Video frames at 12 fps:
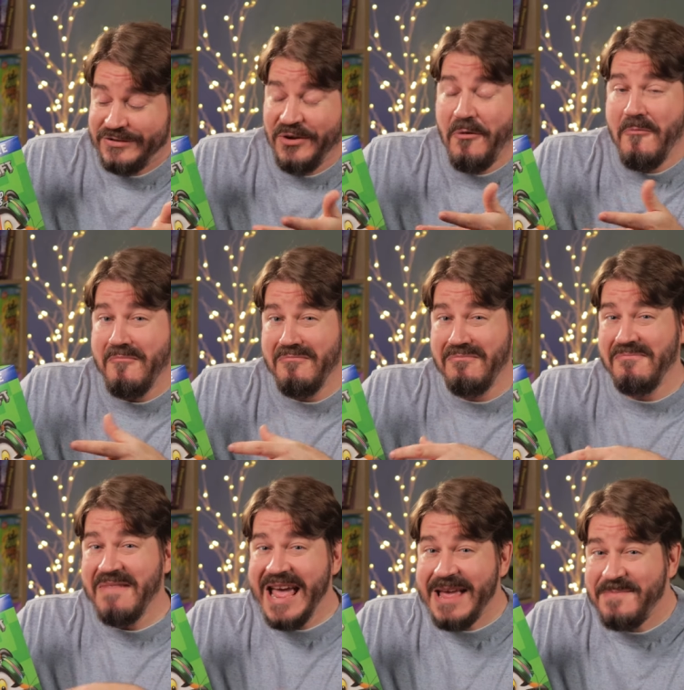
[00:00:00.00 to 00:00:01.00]
So
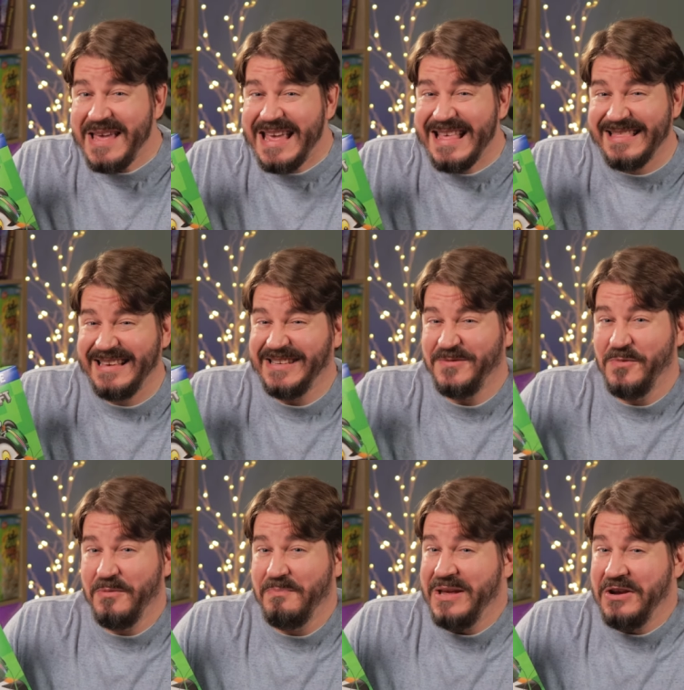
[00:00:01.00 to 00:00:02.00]
maybe this
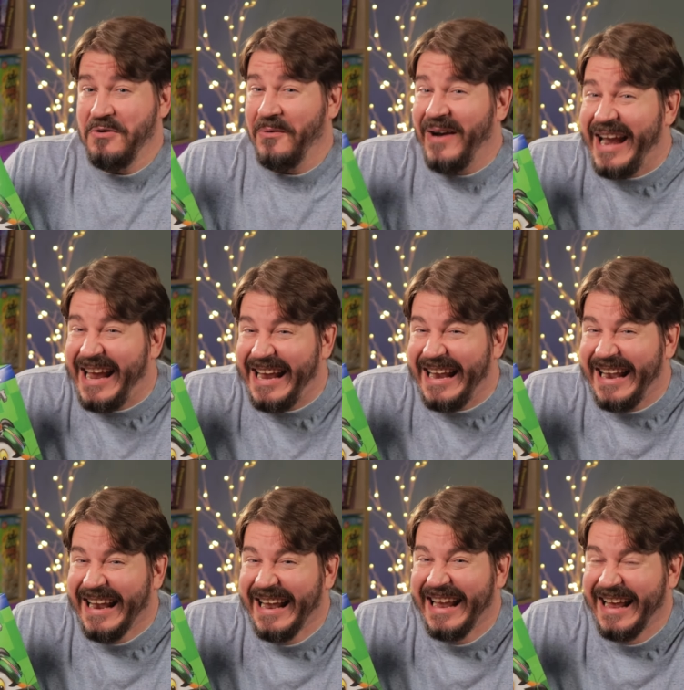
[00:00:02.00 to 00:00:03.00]
will be great?
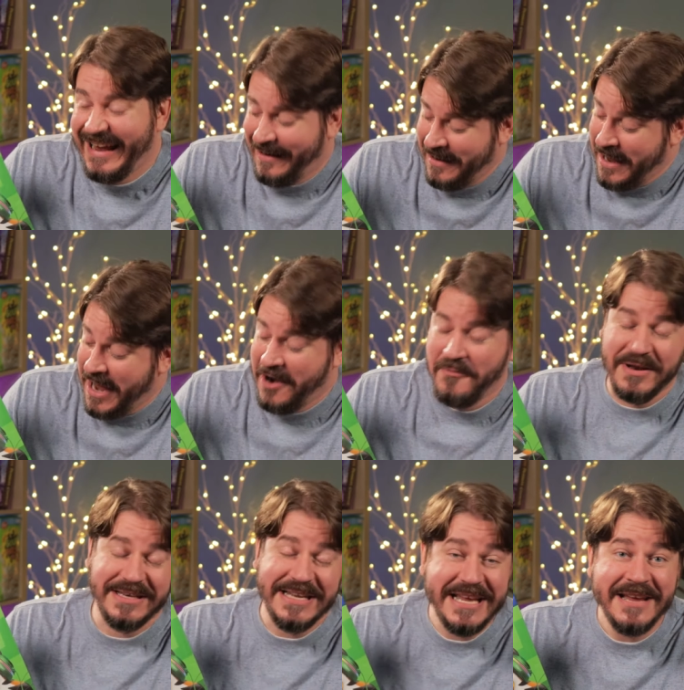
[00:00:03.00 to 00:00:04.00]
and
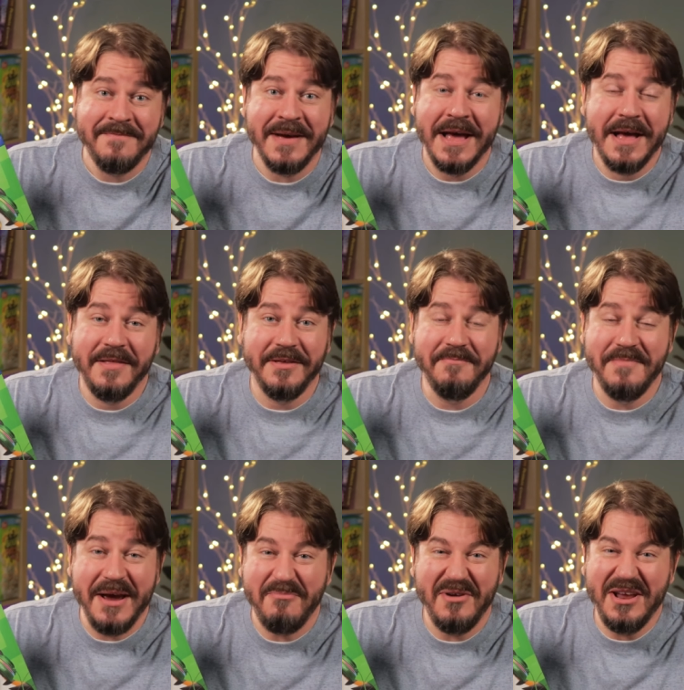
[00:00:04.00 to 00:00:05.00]
redeem the
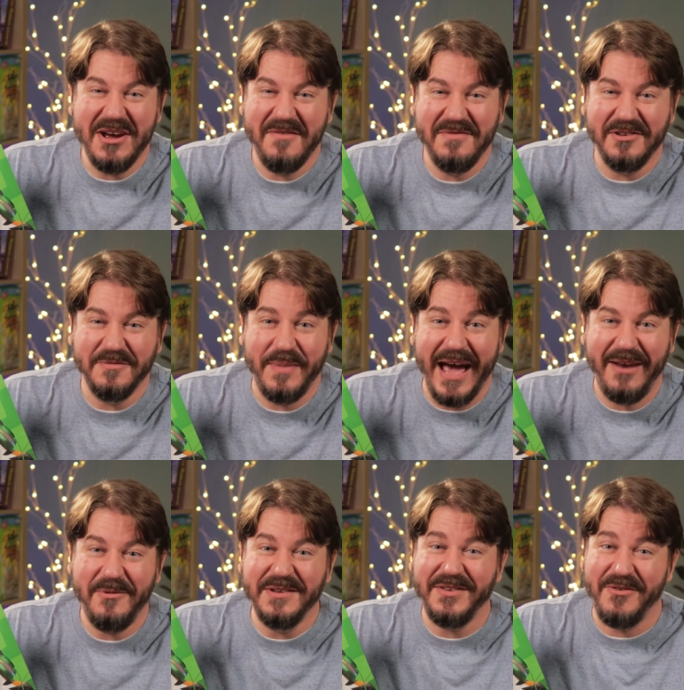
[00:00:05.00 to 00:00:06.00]
memory of those
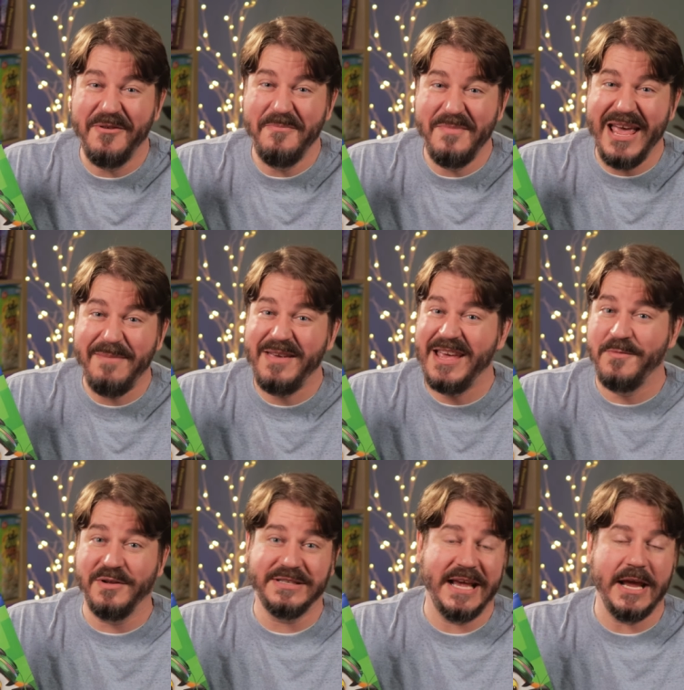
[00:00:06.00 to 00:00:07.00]
bad ones, or maybe it
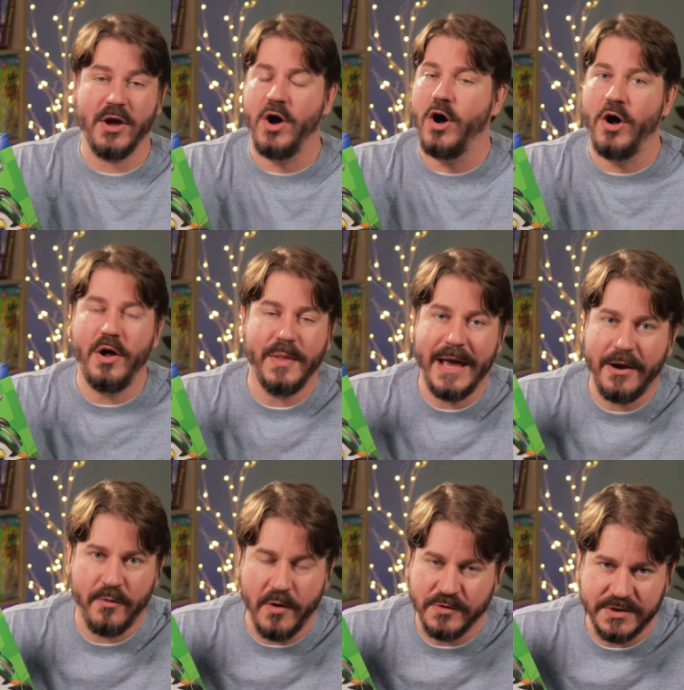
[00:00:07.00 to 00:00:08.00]
will take all
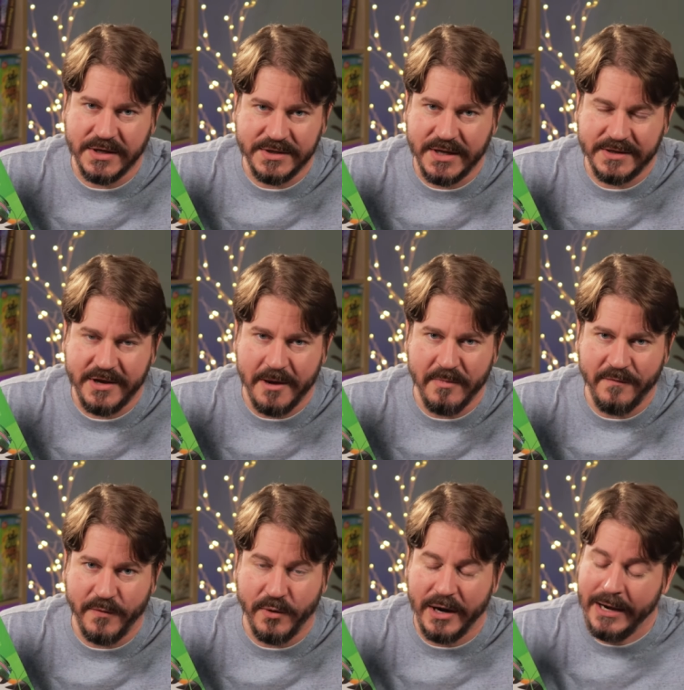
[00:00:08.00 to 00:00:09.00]
that grossness that's come
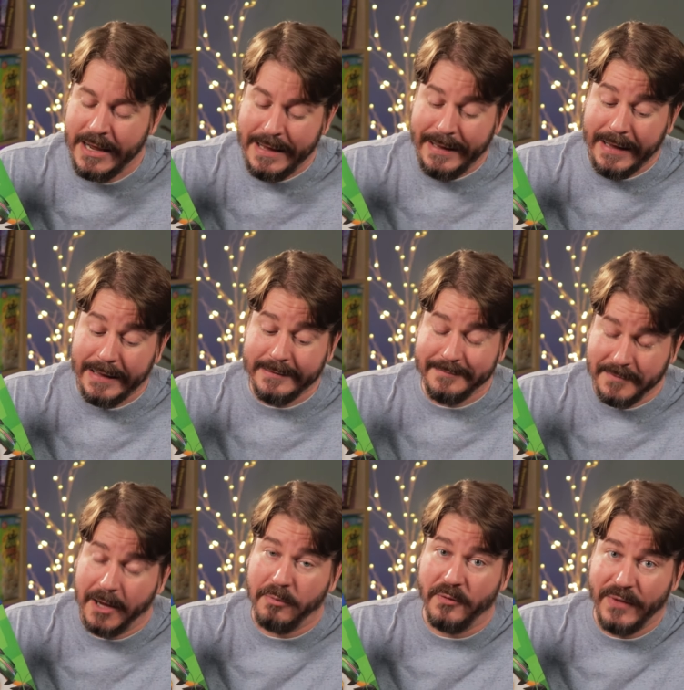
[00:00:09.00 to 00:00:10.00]
before it and
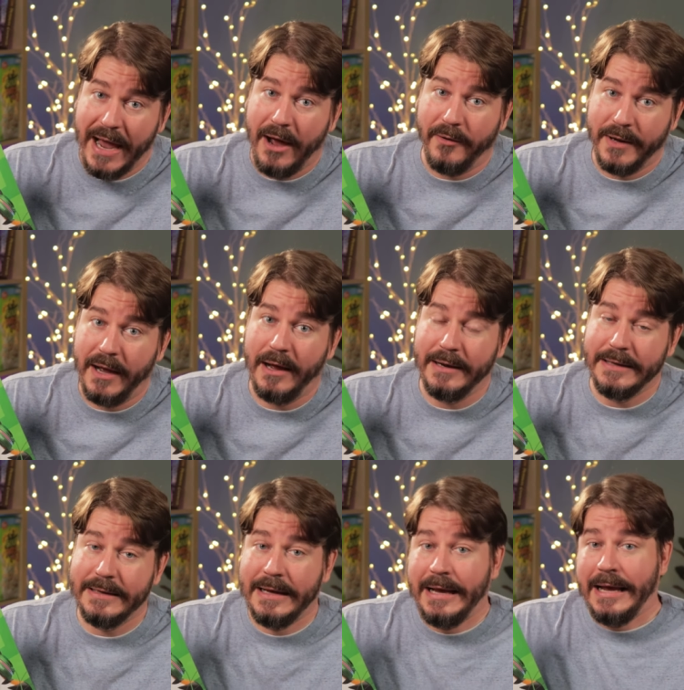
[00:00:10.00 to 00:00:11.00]
double down on
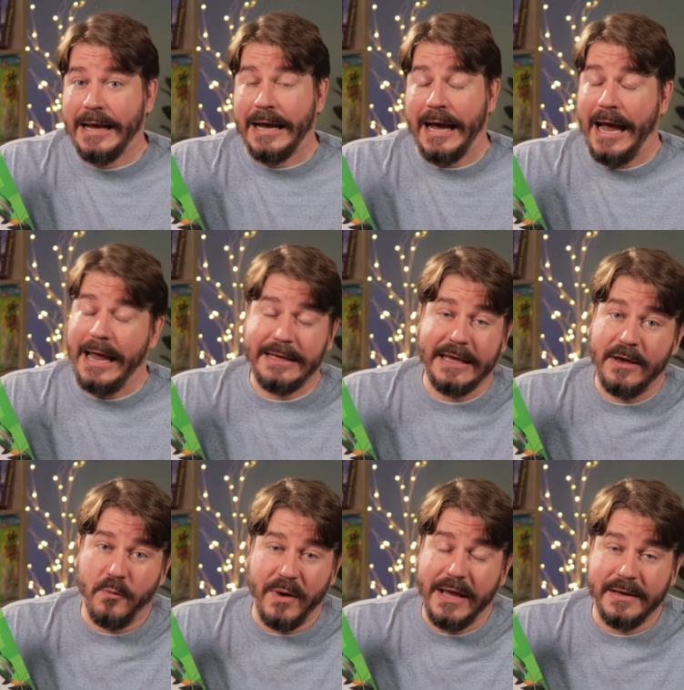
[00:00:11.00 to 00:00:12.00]
it. I
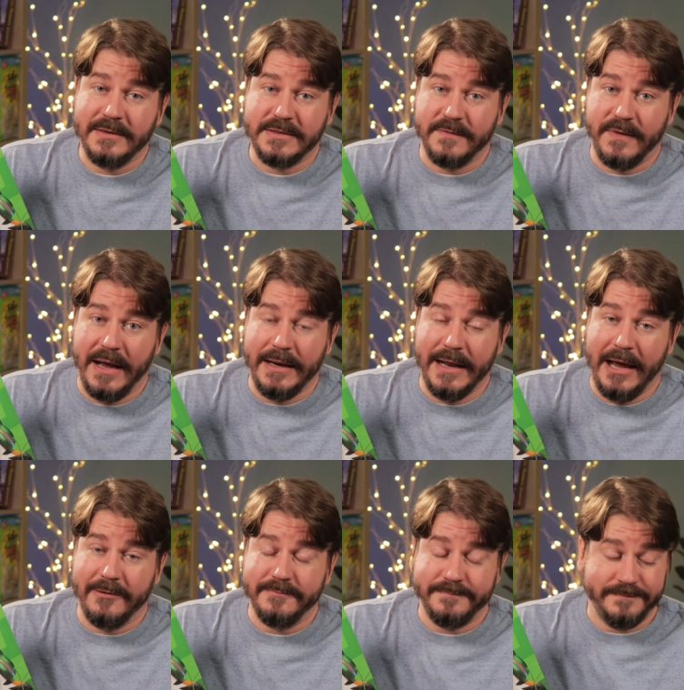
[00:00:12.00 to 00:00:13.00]
can't wait to find out.